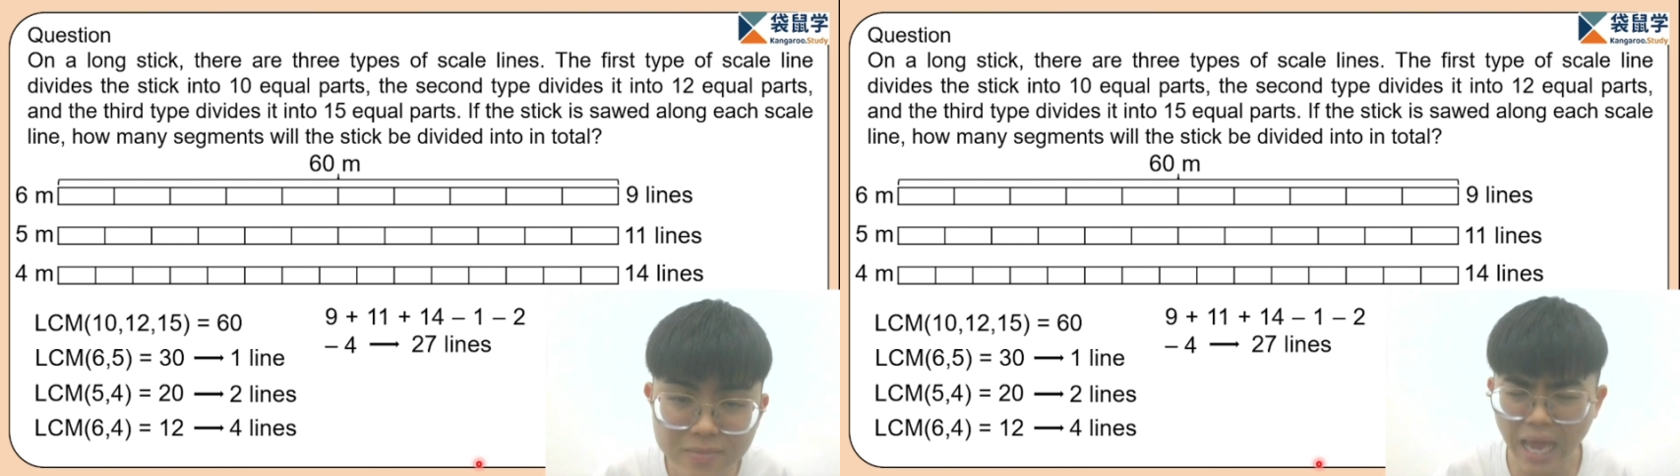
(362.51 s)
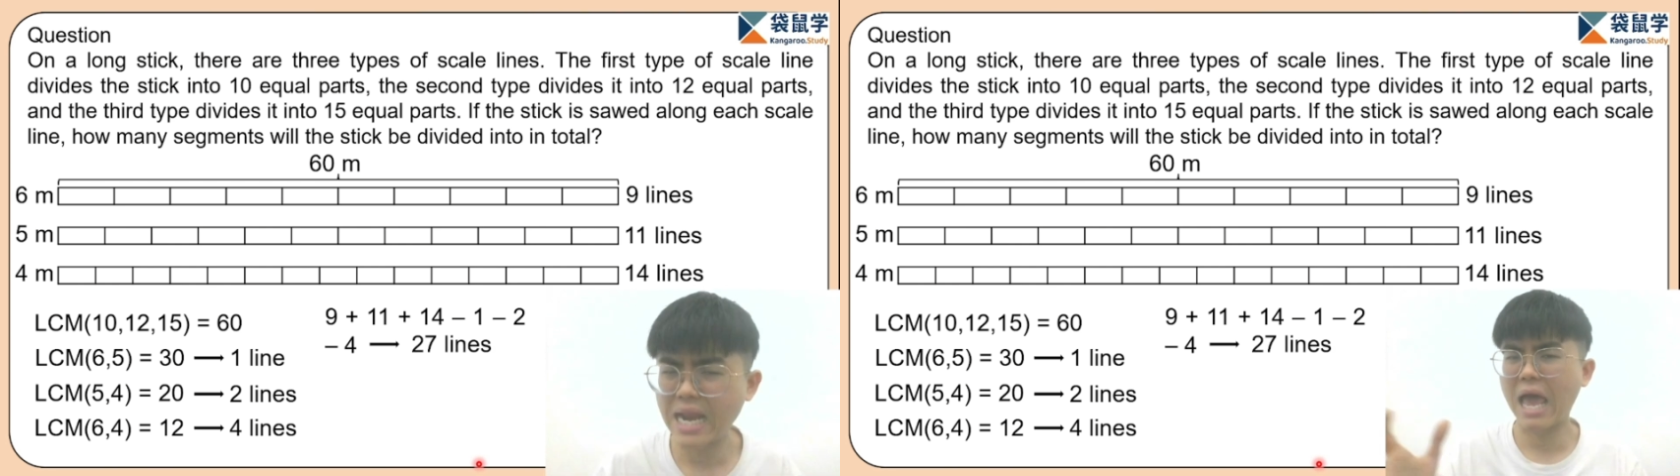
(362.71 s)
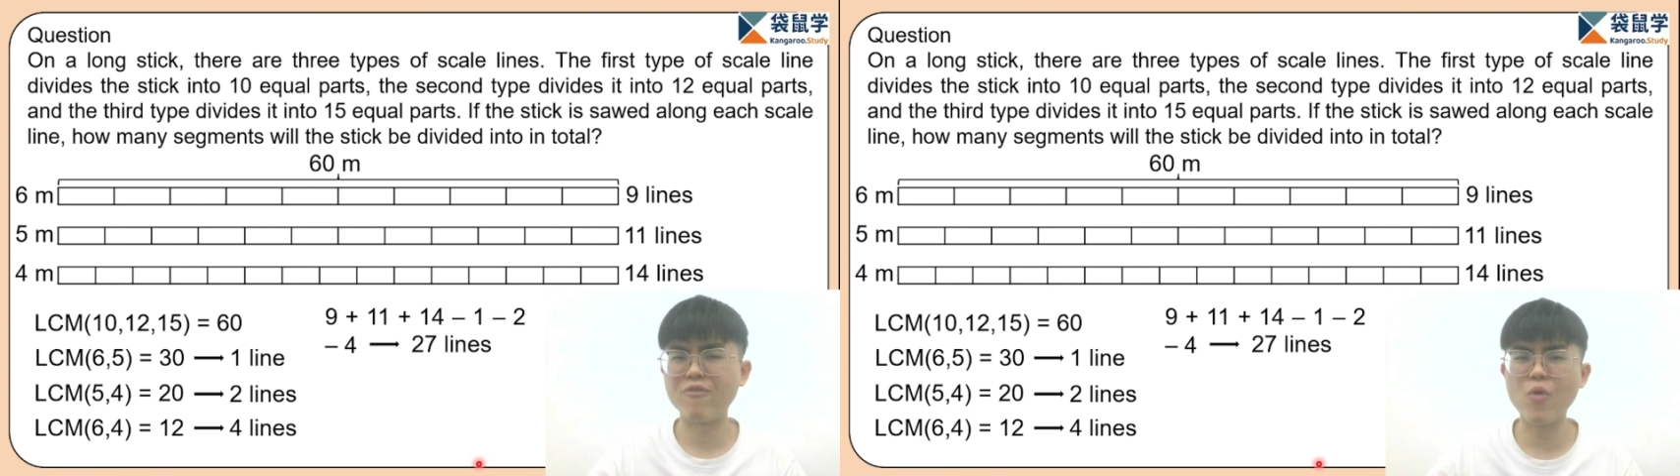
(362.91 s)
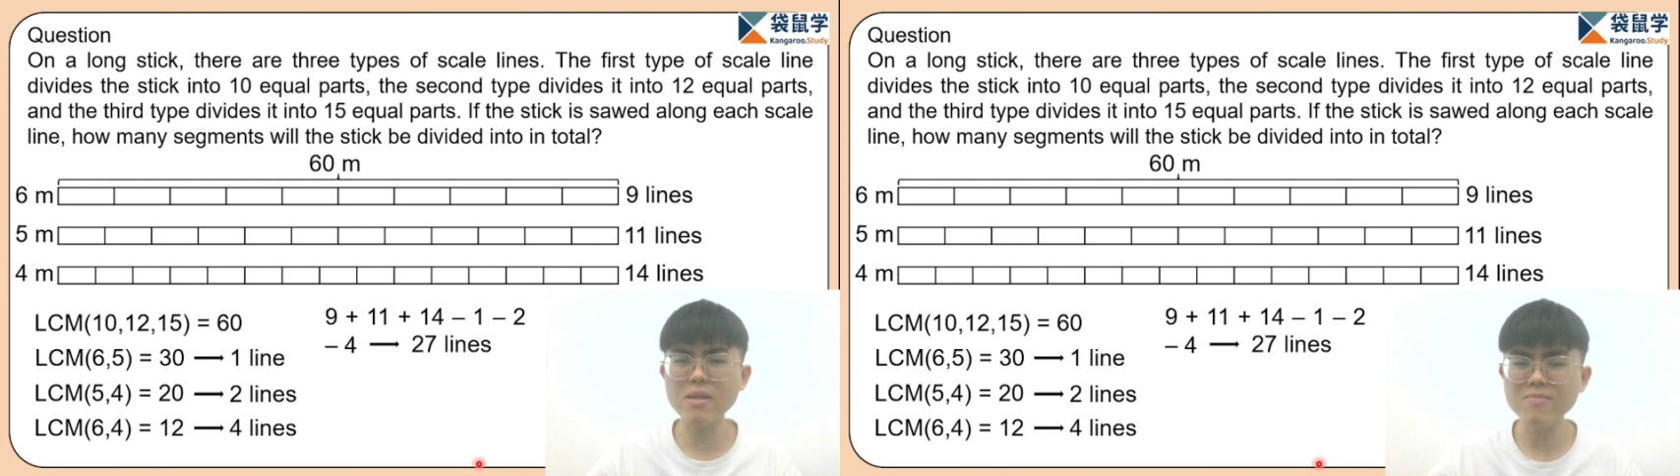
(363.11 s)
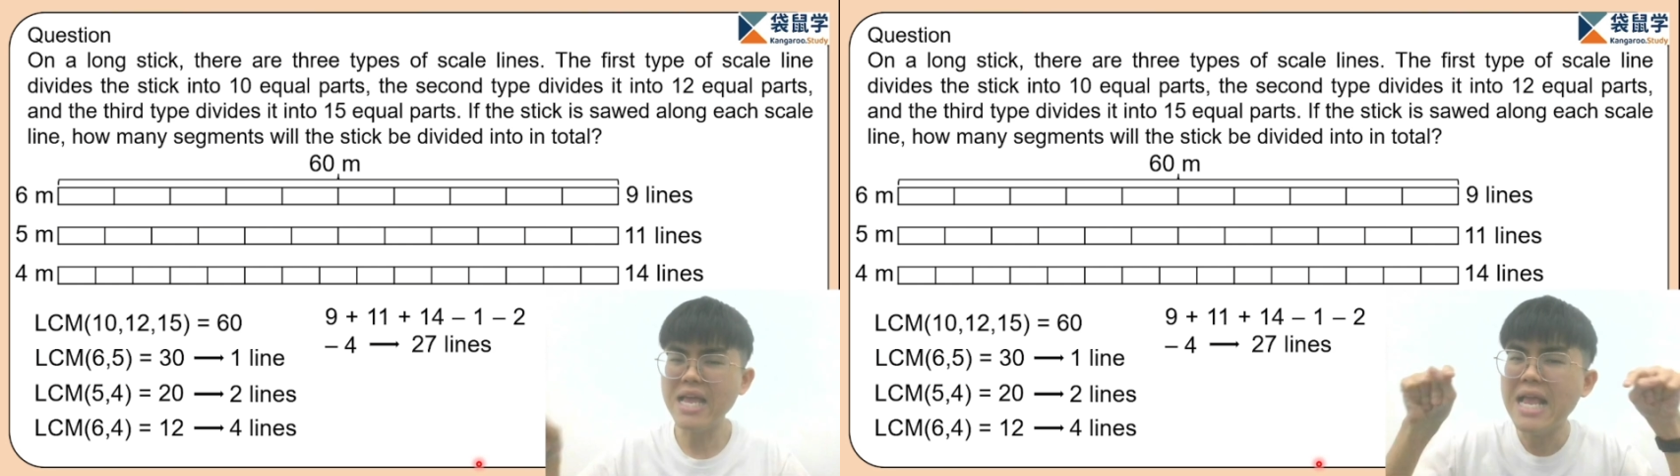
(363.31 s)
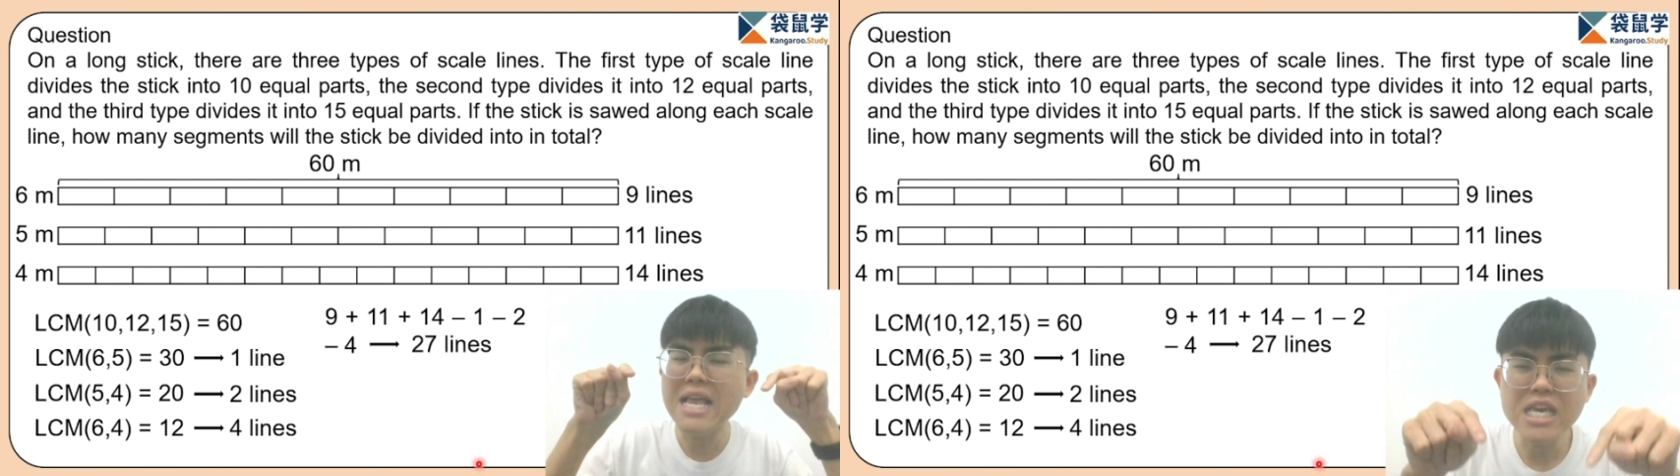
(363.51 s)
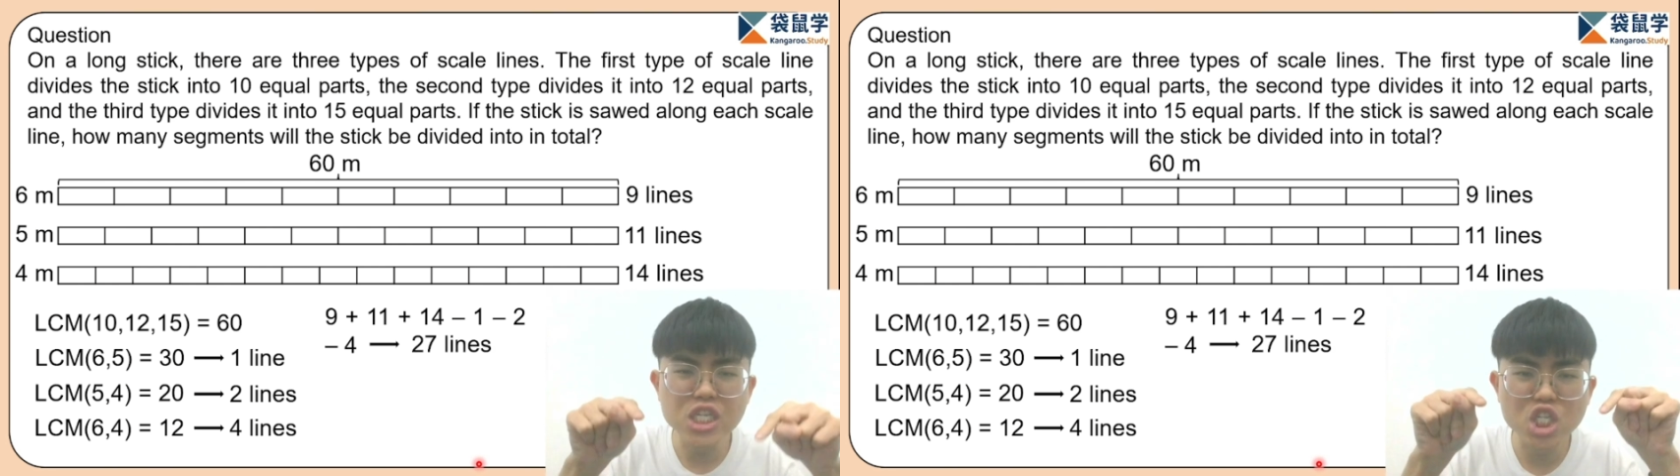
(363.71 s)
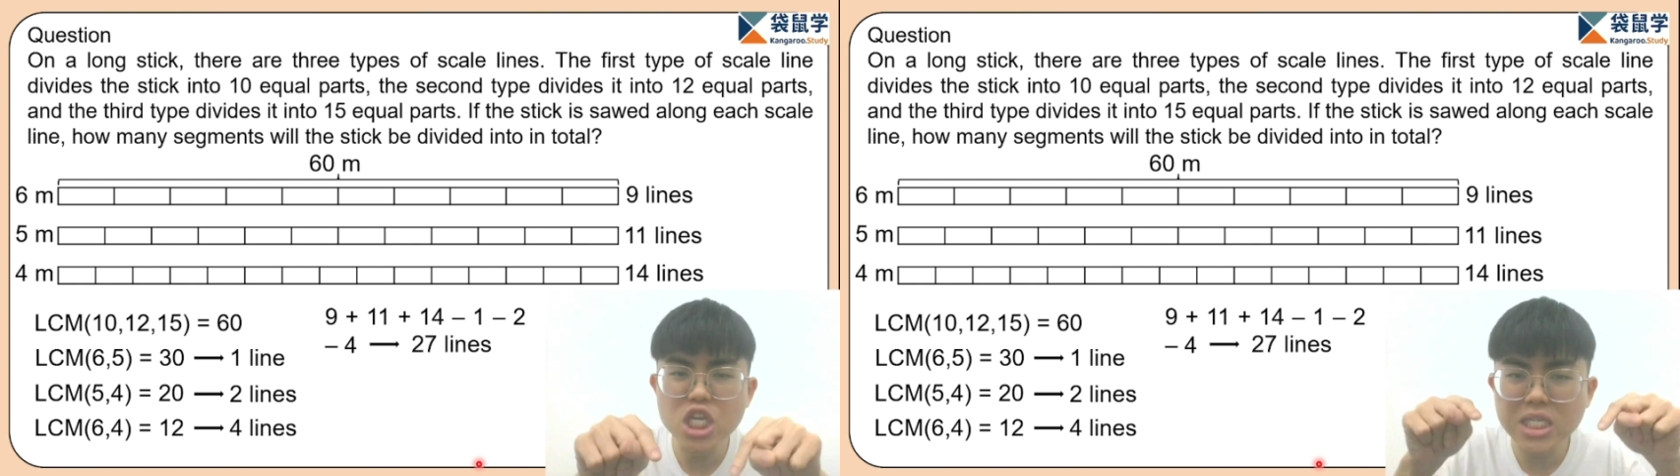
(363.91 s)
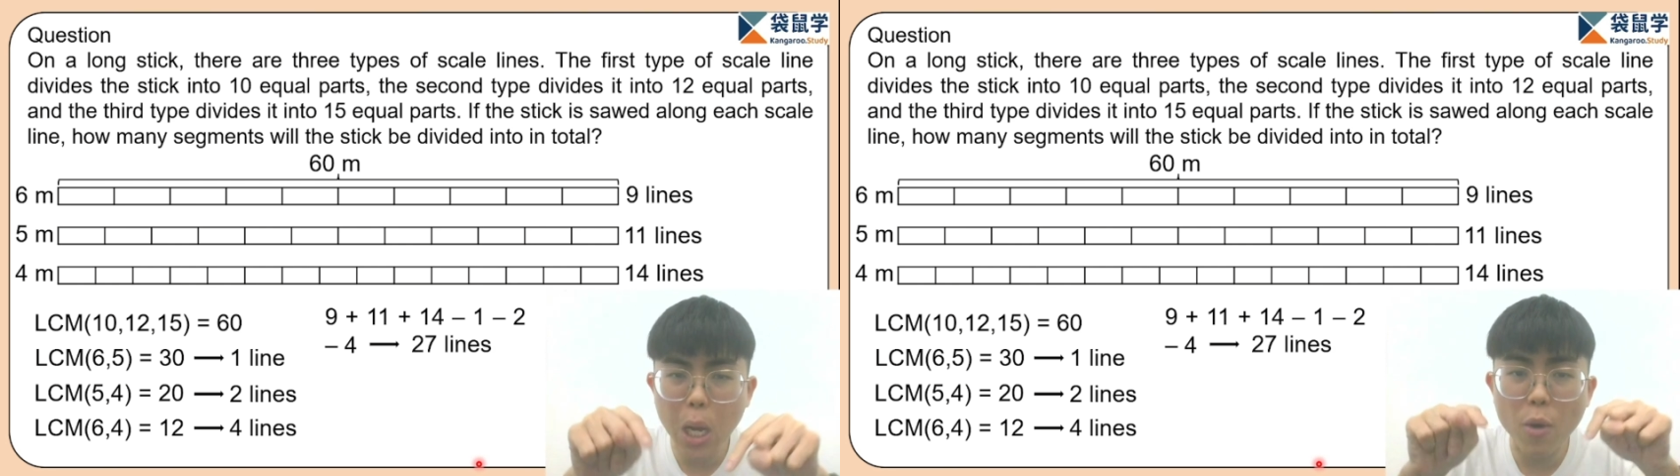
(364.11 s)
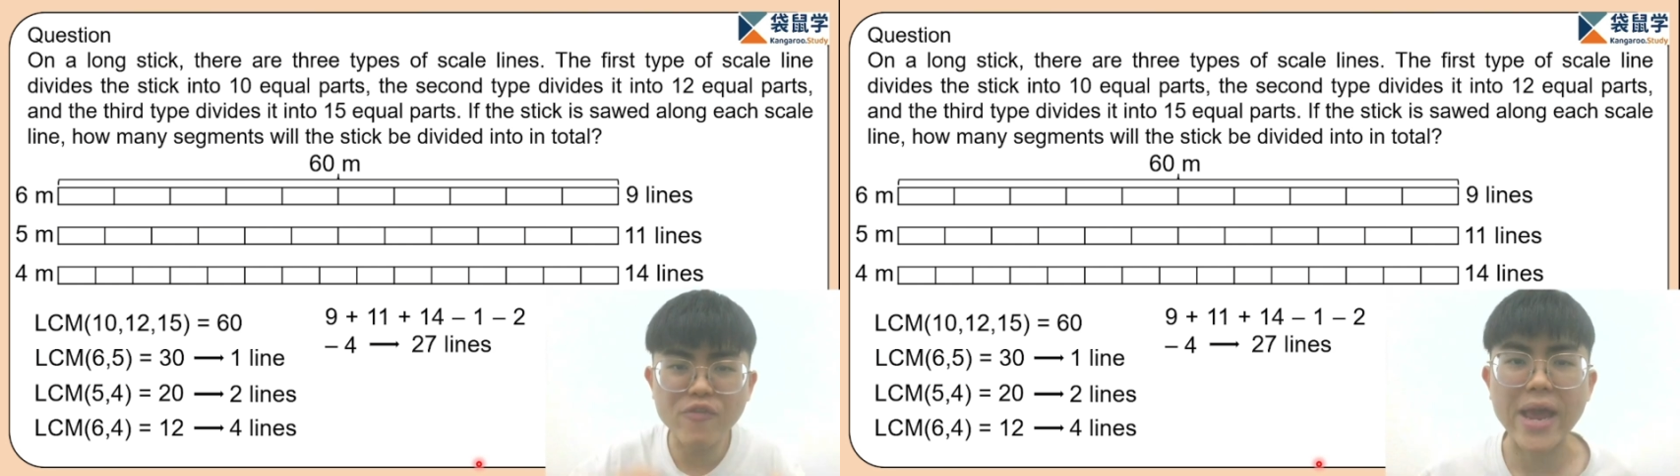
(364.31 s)
And everyone, is this
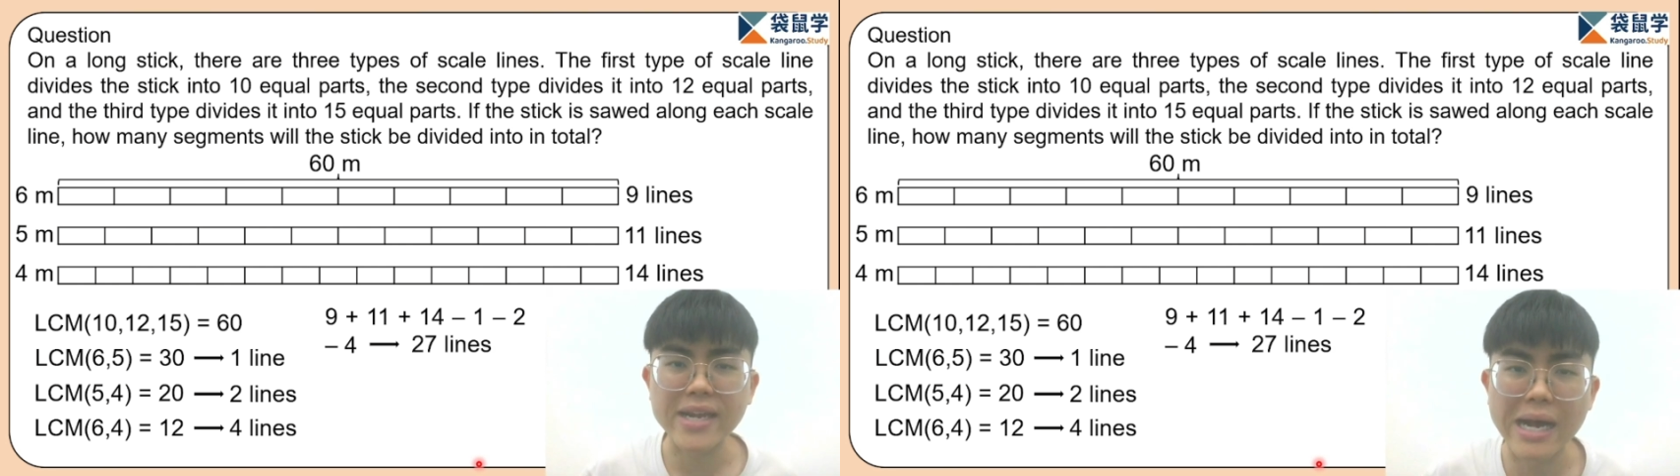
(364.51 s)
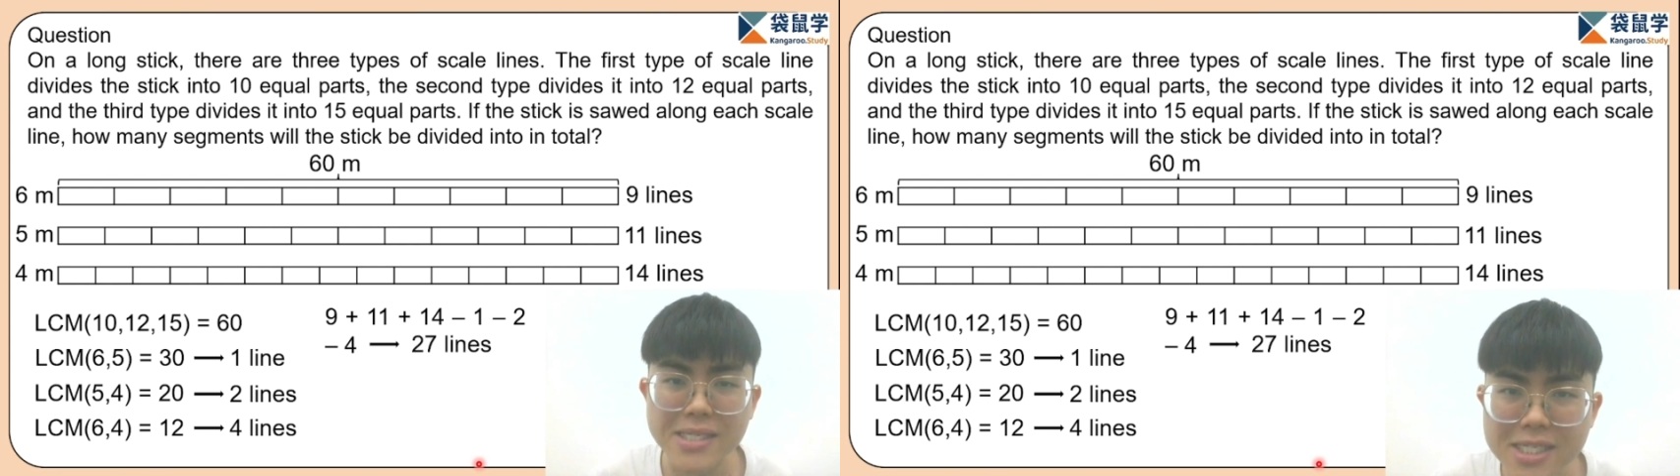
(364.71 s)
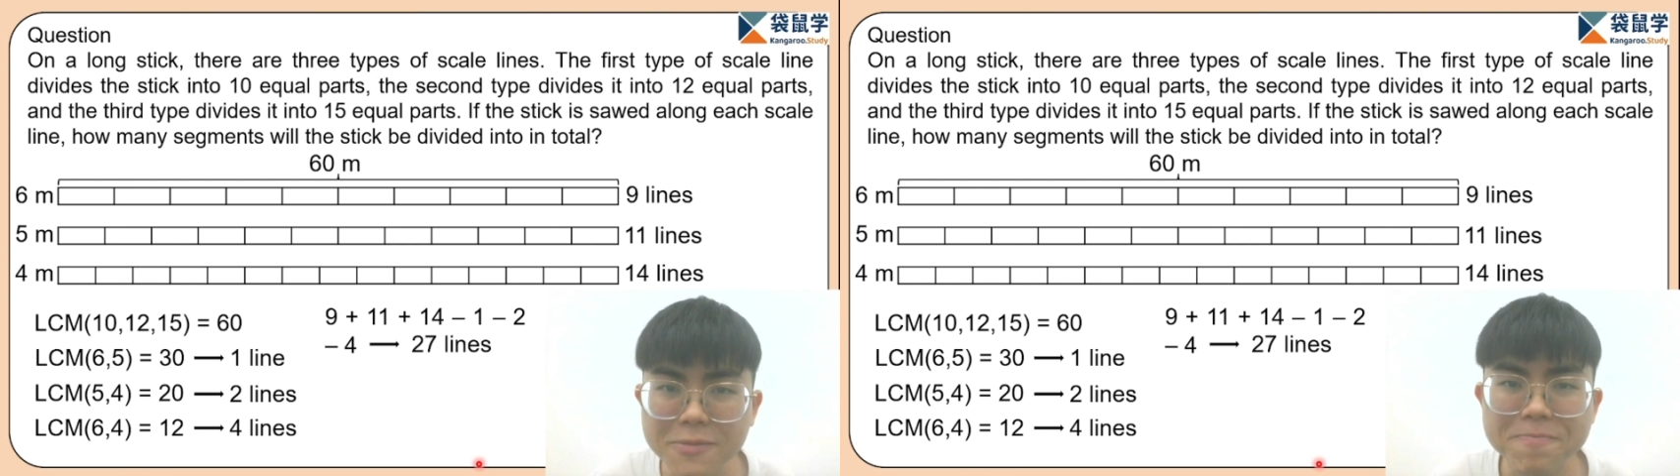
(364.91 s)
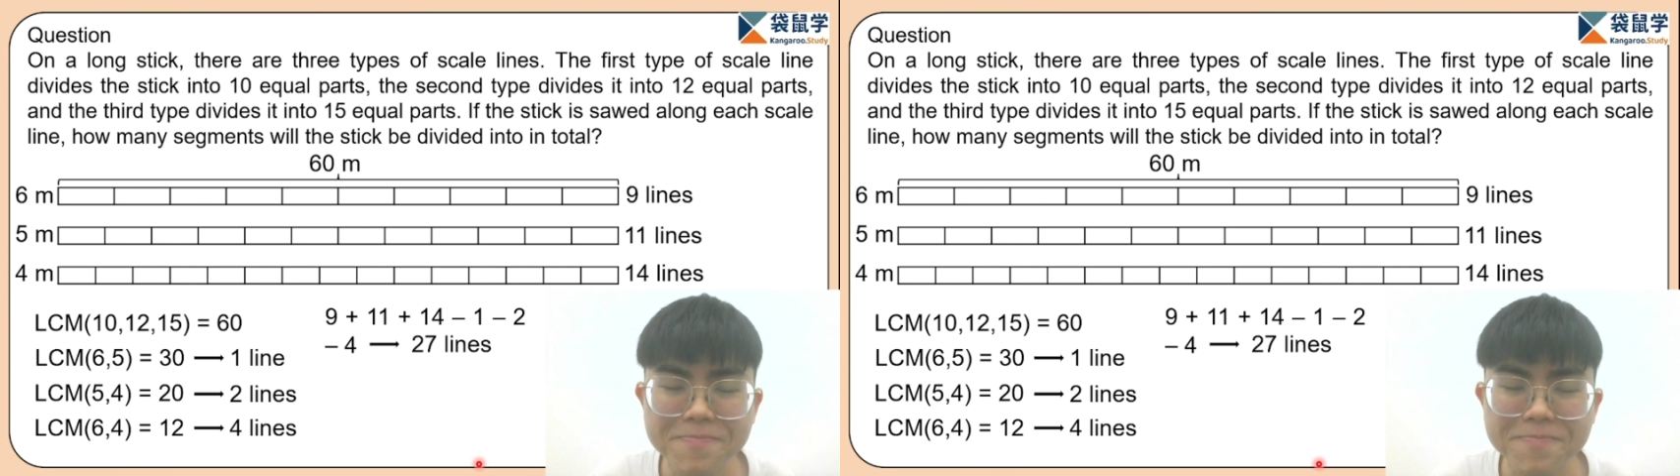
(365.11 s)
our final answer?